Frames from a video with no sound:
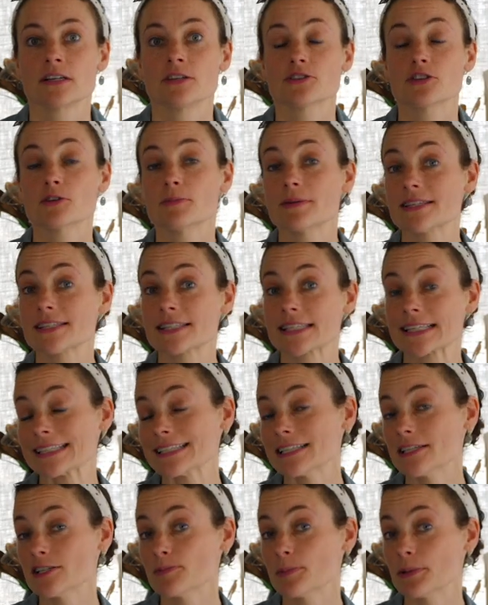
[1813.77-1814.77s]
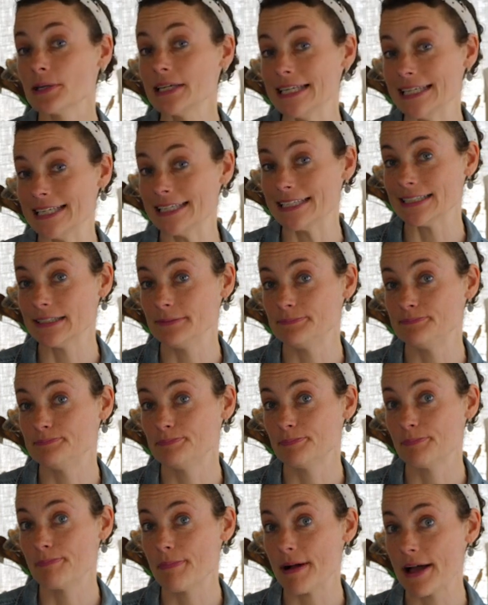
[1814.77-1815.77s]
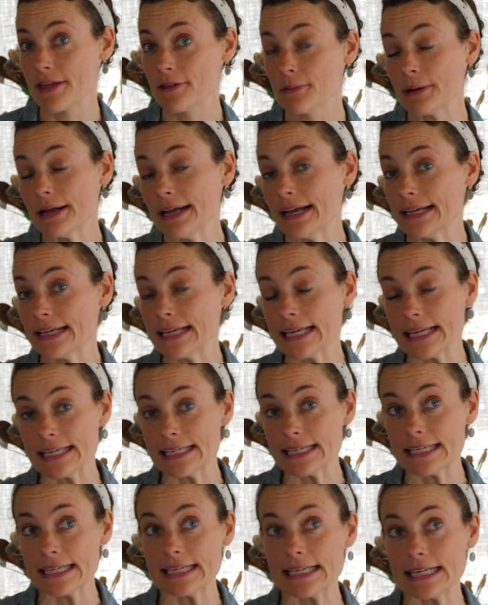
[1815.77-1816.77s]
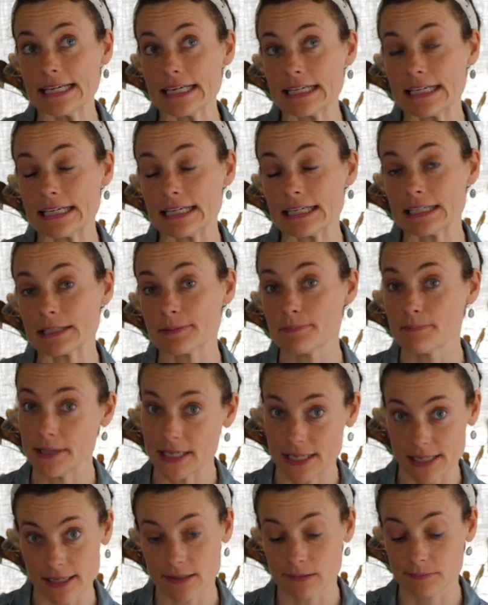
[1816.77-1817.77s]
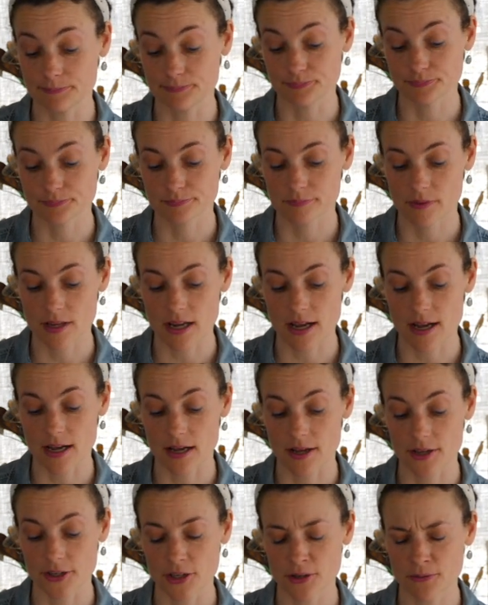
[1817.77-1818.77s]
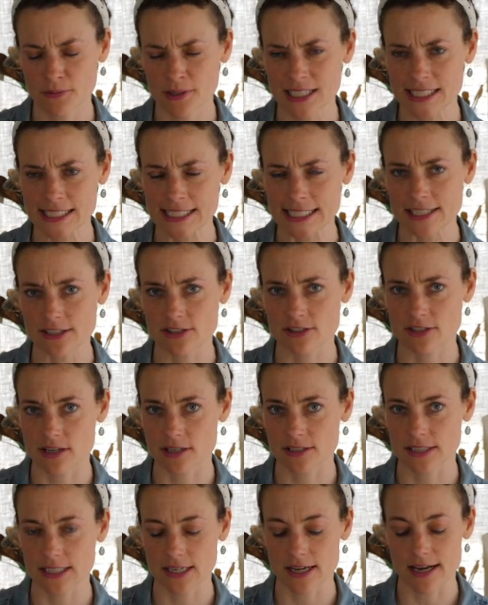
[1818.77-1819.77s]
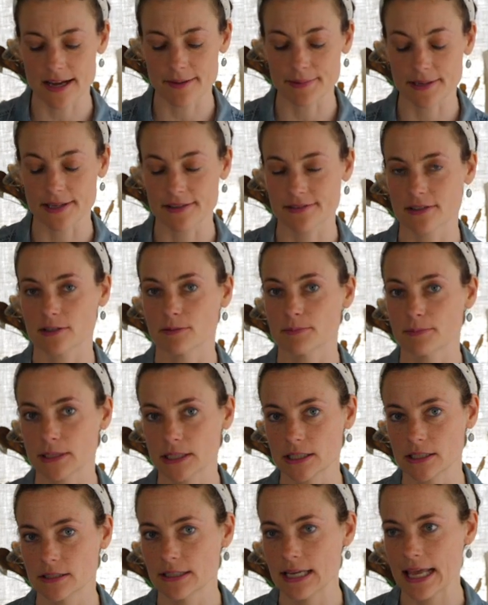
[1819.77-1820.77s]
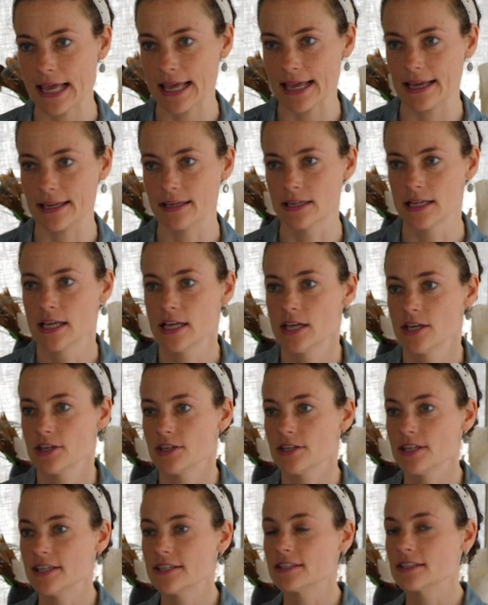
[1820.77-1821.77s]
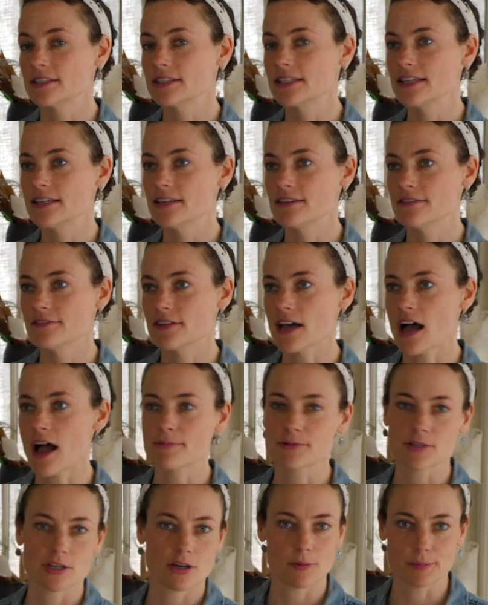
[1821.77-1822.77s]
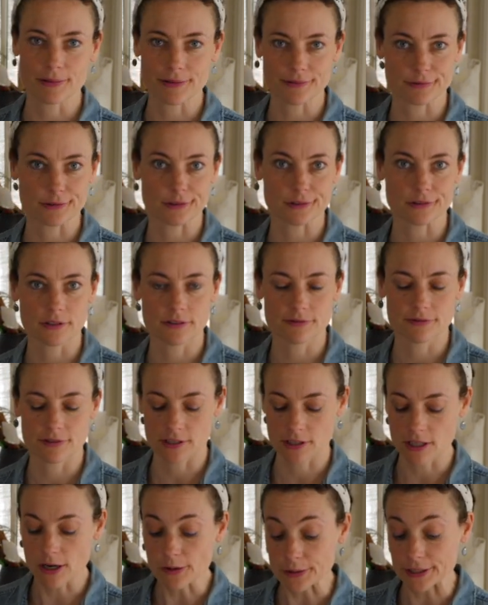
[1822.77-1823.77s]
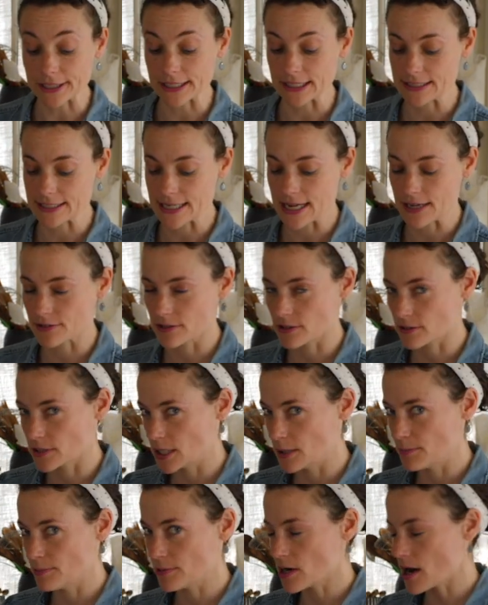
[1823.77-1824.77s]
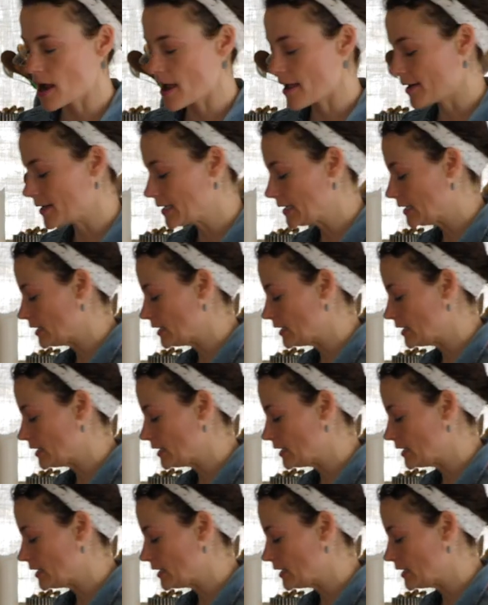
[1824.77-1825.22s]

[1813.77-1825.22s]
So my skillet is preheated. By the way, I heated it on medium. You don't want it to get scalding hot because it'll burn, and you need to leave the option open for lowering it down. So keep your eye on